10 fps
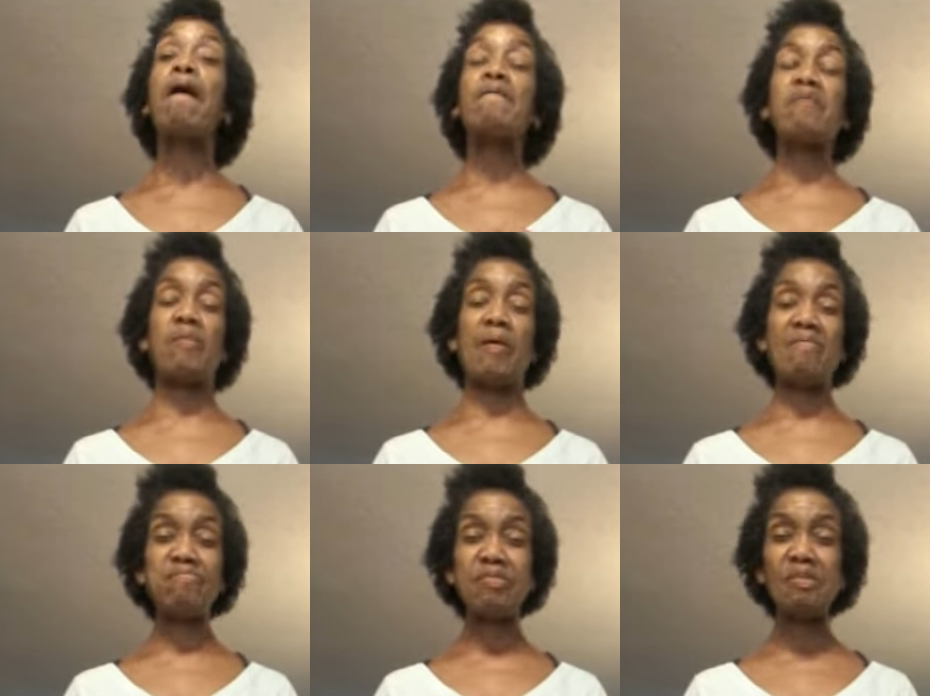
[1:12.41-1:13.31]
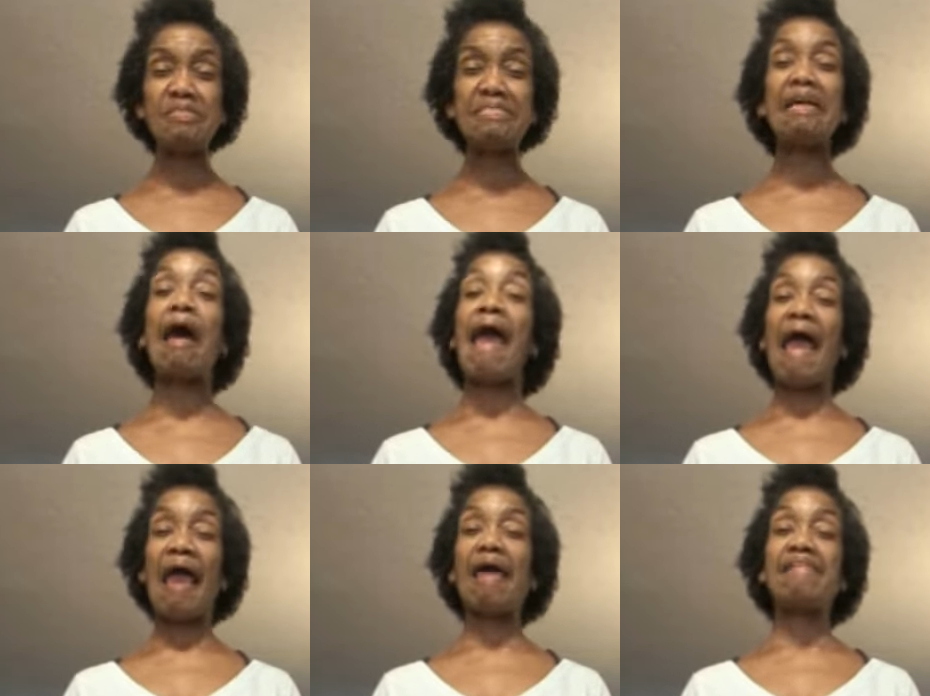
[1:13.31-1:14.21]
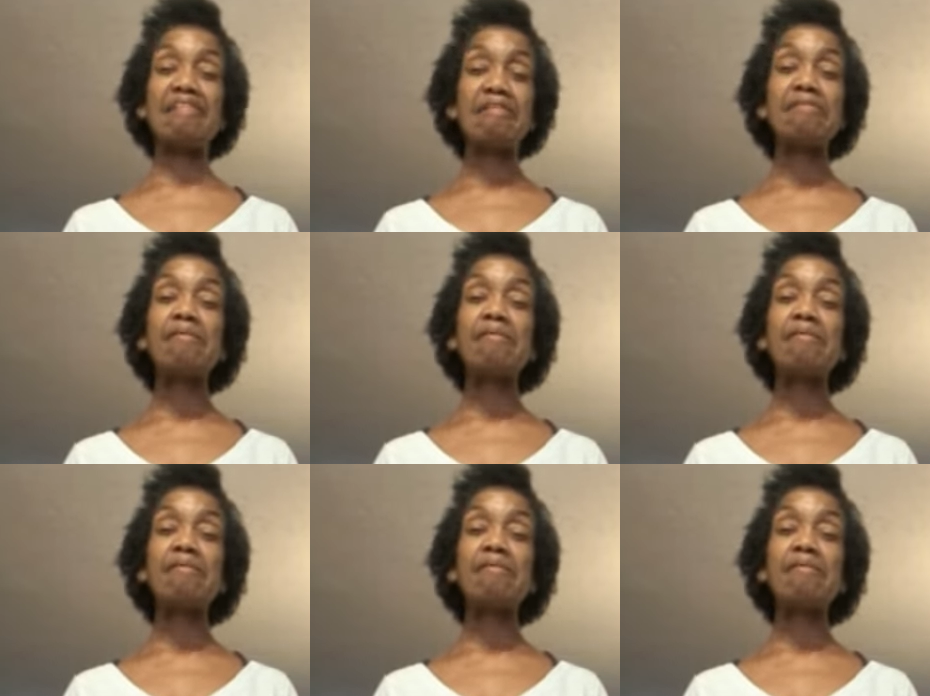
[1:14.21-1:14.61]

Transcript: for my first acting